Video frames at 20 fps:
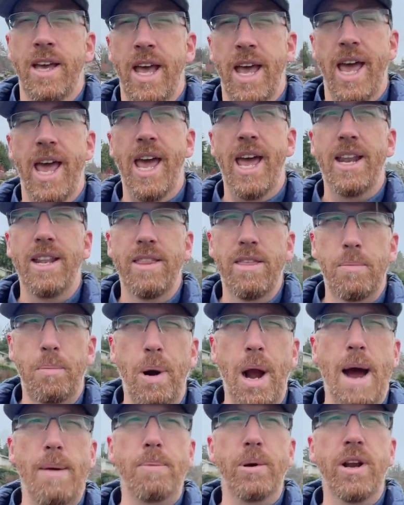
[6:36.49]
And the
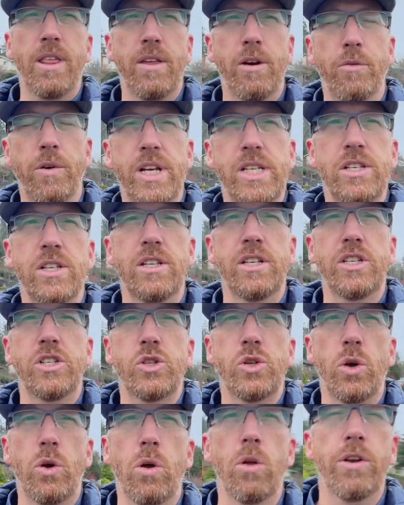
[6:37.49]
property that recently
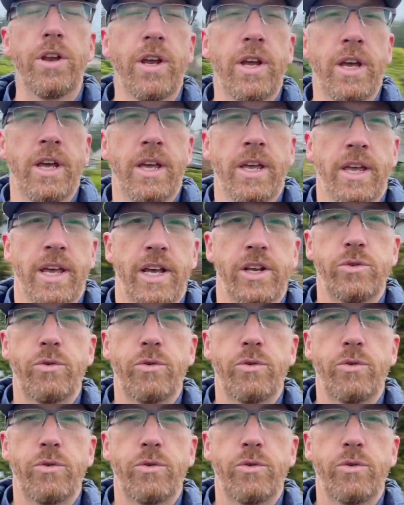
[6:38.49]
sold is